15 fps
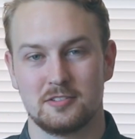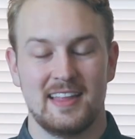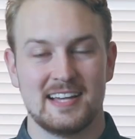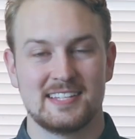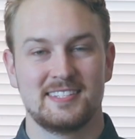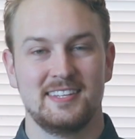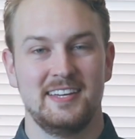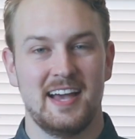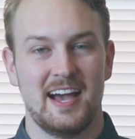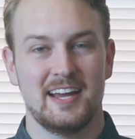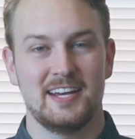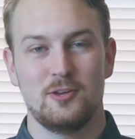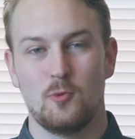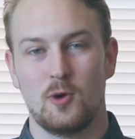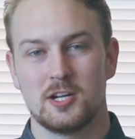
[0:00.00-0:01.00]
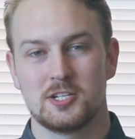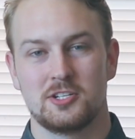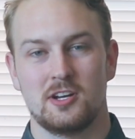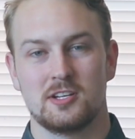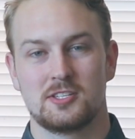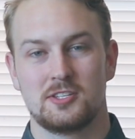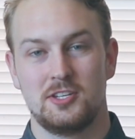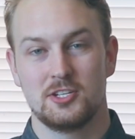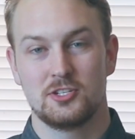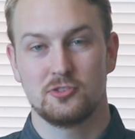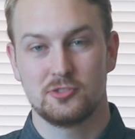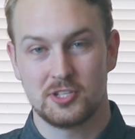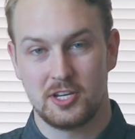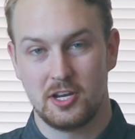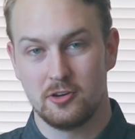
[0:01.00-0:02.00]
Lastly, ID Watchdog's digital
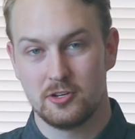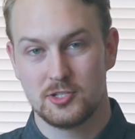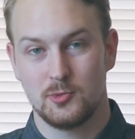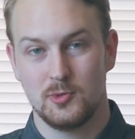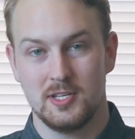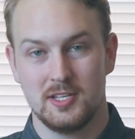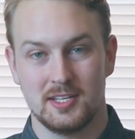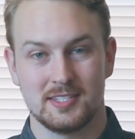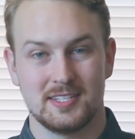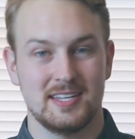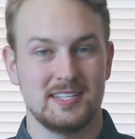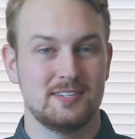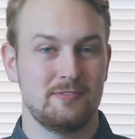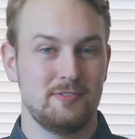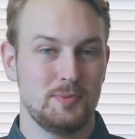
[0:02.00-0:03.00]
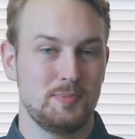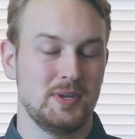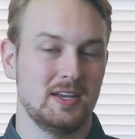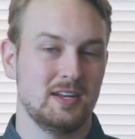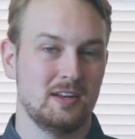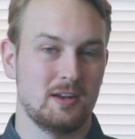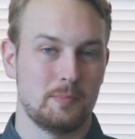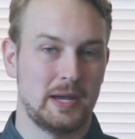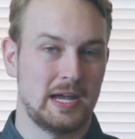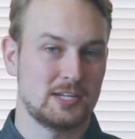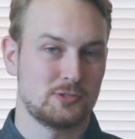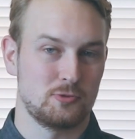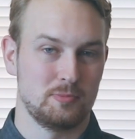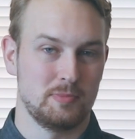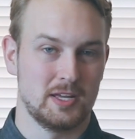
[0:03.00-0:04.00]
security suite contains a VPN and a
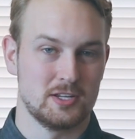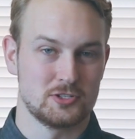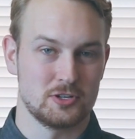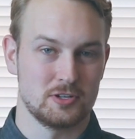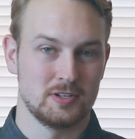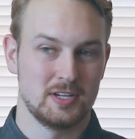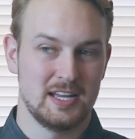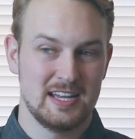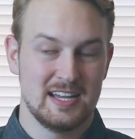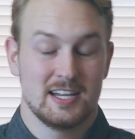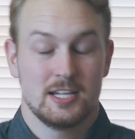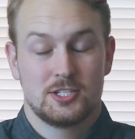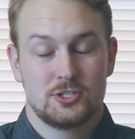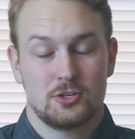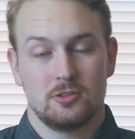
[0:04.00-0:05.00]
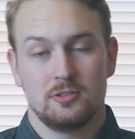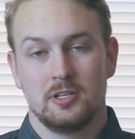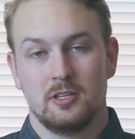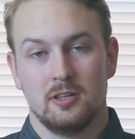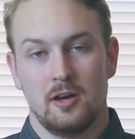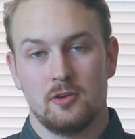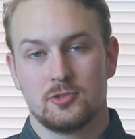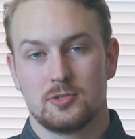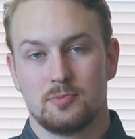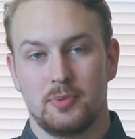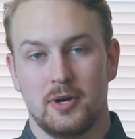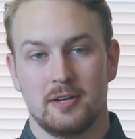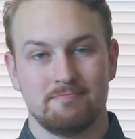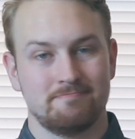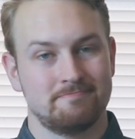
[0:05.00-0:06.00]
password manager. It's certainly close,
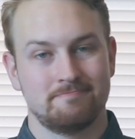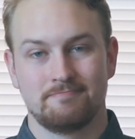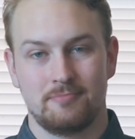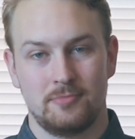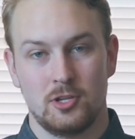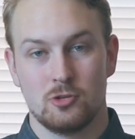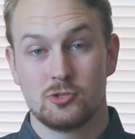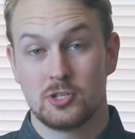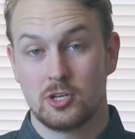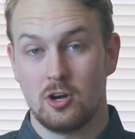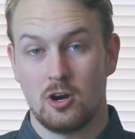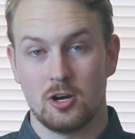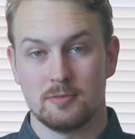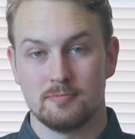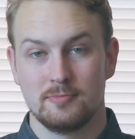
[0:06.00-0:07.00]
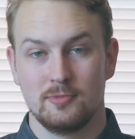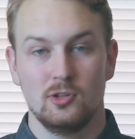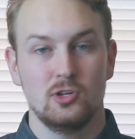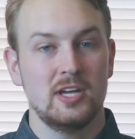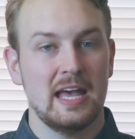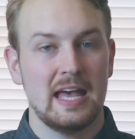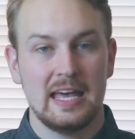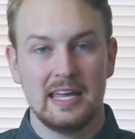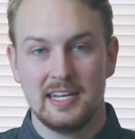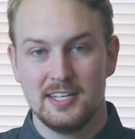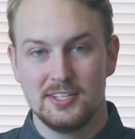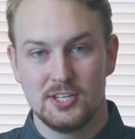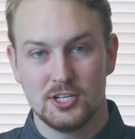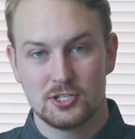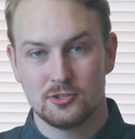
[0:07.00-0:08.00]
but no cigar. Look at any
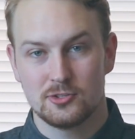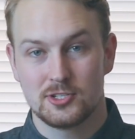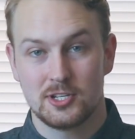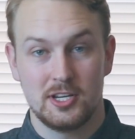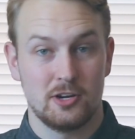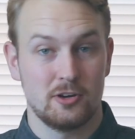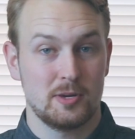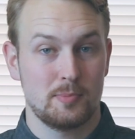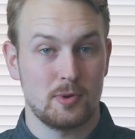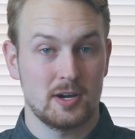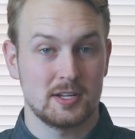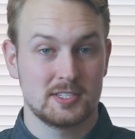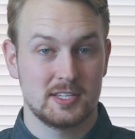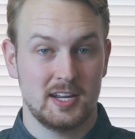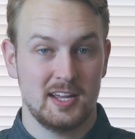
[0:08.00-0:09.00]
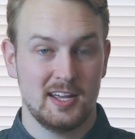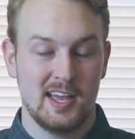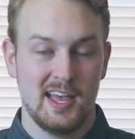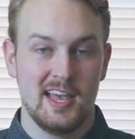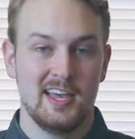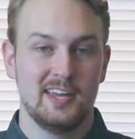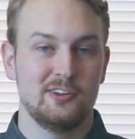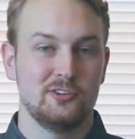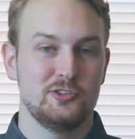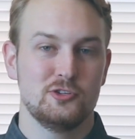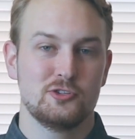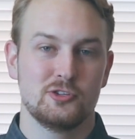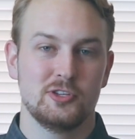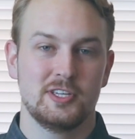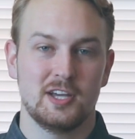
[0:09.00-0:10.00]
digital security product today, and they'll
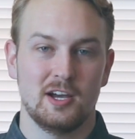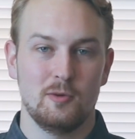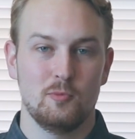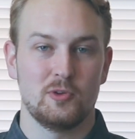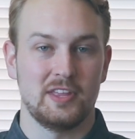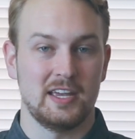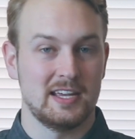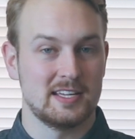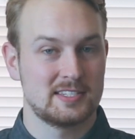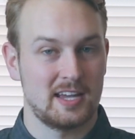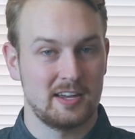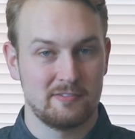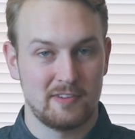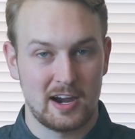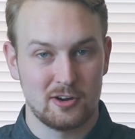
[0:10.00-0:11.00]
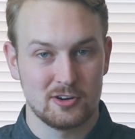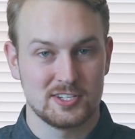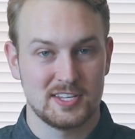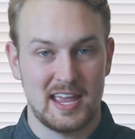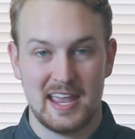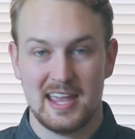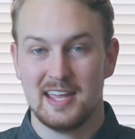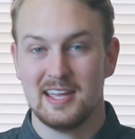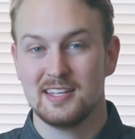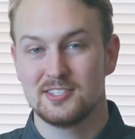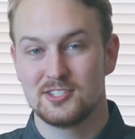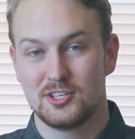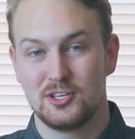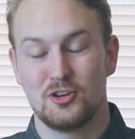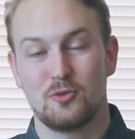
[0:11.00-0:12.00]
usually come with antivirus and
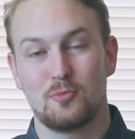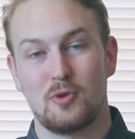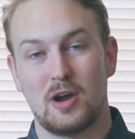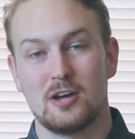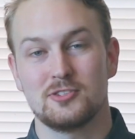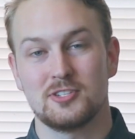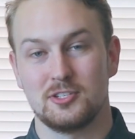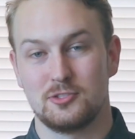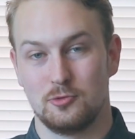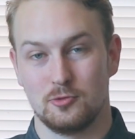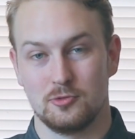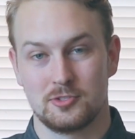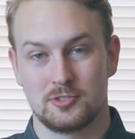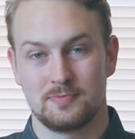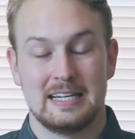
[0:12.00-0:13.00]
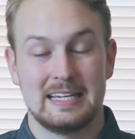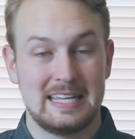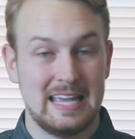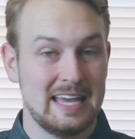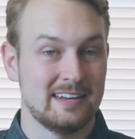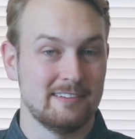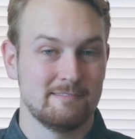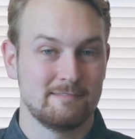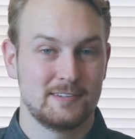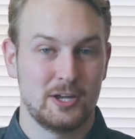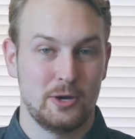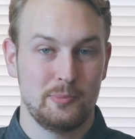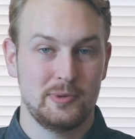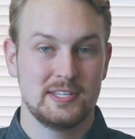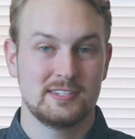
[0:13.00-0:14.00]
secure browsing tools. Again,
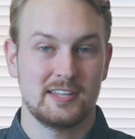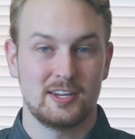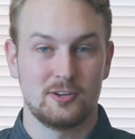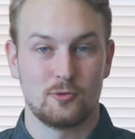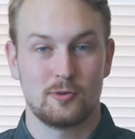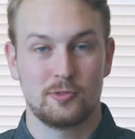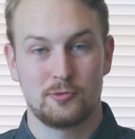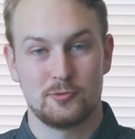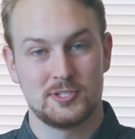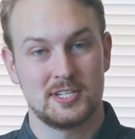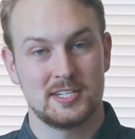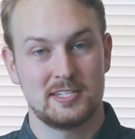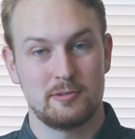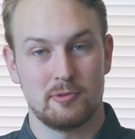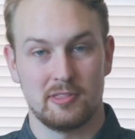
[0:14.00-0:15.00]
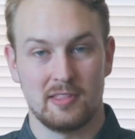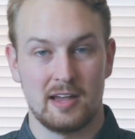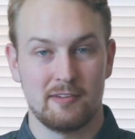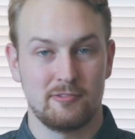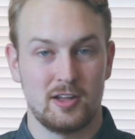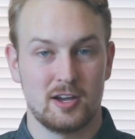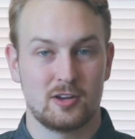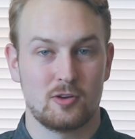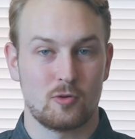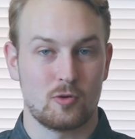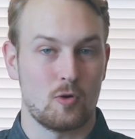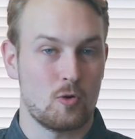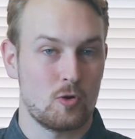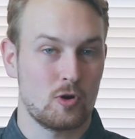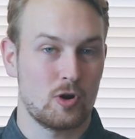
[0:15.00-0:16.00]
companies like Norton 360 with LifeLock or
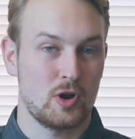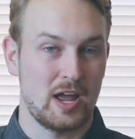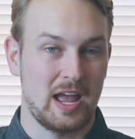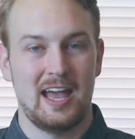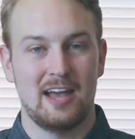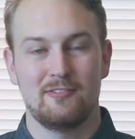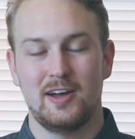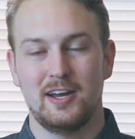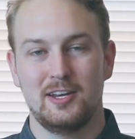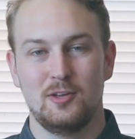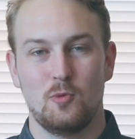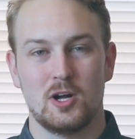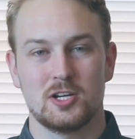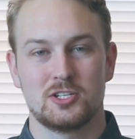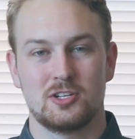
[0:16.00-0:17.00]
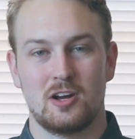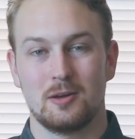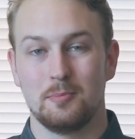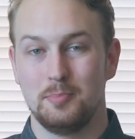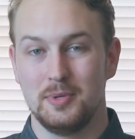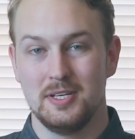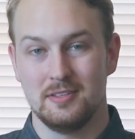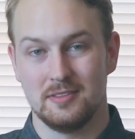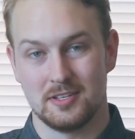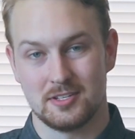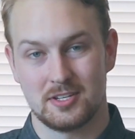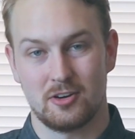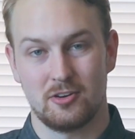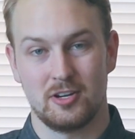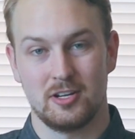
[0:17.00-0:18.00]
Aura have ID Watchdog beat in this
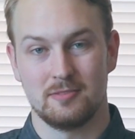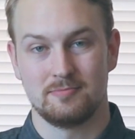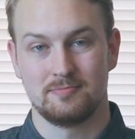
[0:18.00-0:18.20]
area.